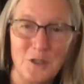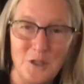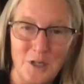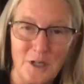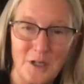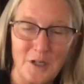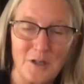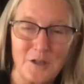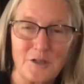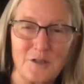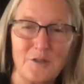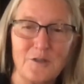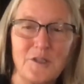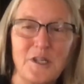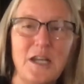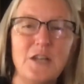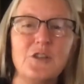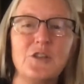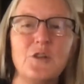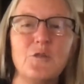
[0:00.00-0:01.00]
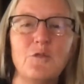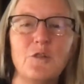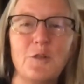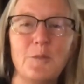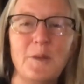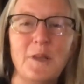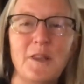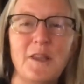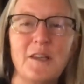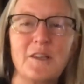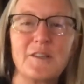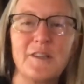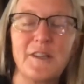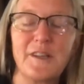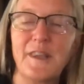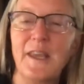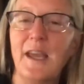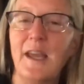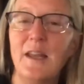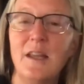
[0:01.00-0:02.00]
done a consultation with me, things
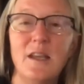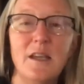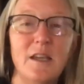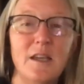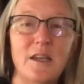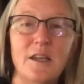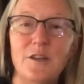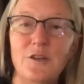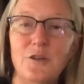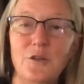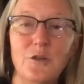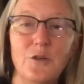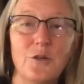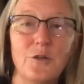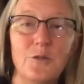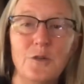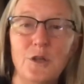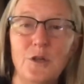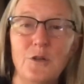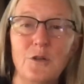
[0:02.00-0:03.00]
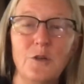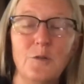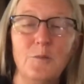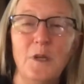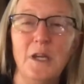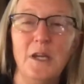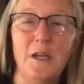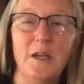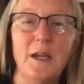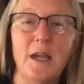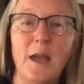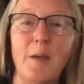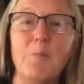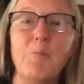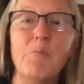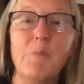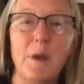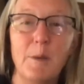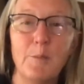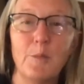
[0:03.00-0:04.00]
like that, you can be a
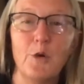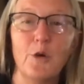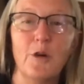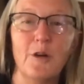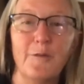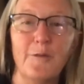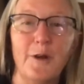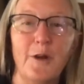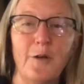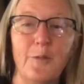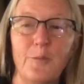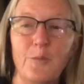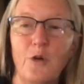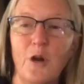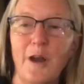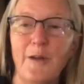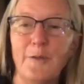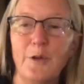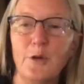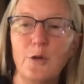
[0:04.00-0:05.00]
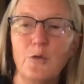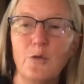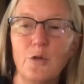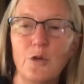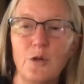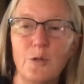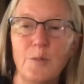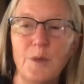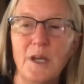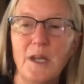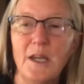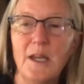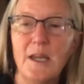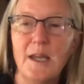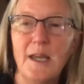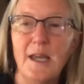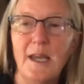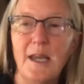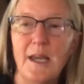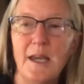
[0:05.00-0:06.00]
member of our private group.
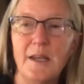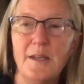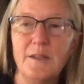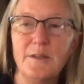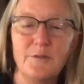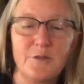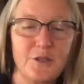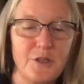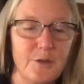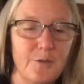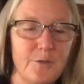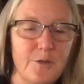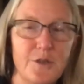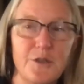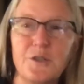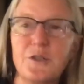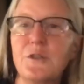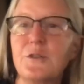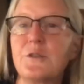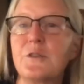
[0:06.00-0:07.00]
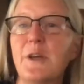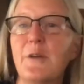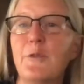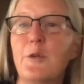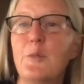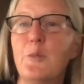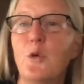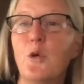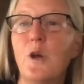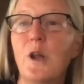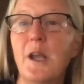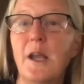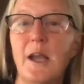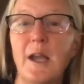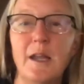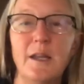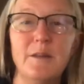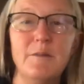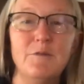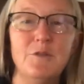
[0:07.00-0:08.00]
And so this is every morning
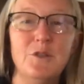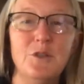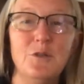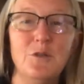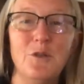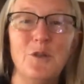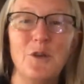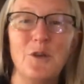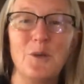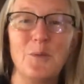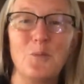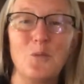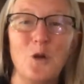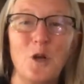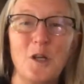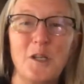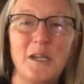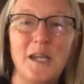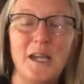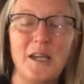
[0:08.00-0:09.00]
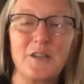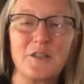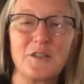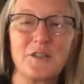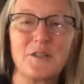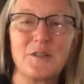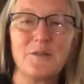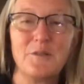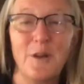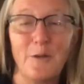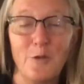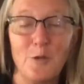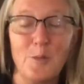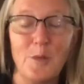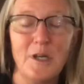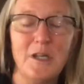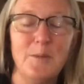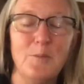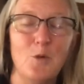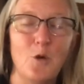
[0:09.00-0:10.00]
I do the broadcast, every
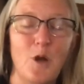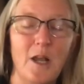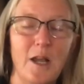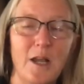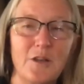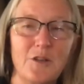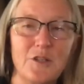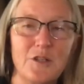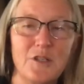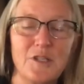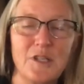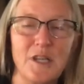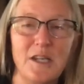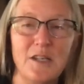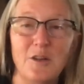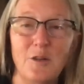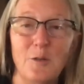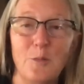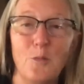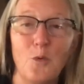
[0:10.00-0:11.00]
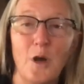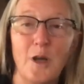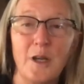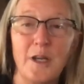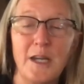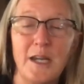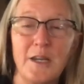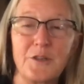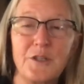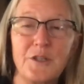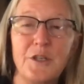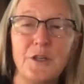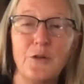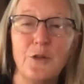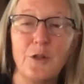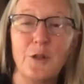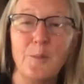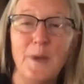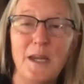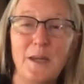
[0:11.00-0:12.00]
Monday morning I should say, do the broadcast
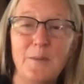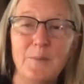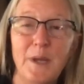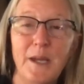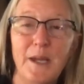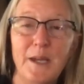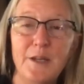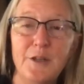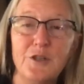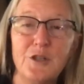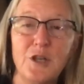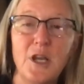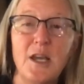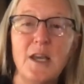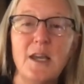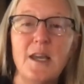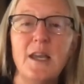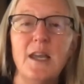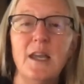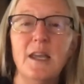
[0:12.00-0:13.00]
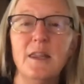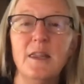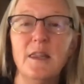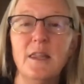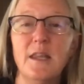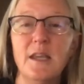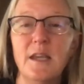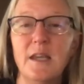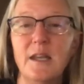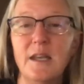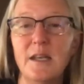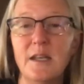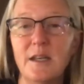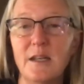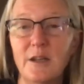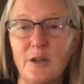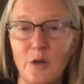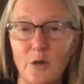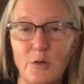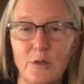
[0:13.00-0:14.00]
here on the main page, and
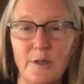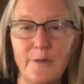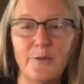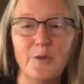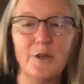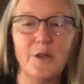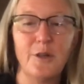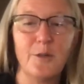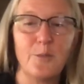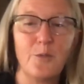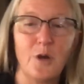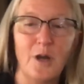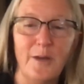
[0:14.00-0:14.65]
then go over to the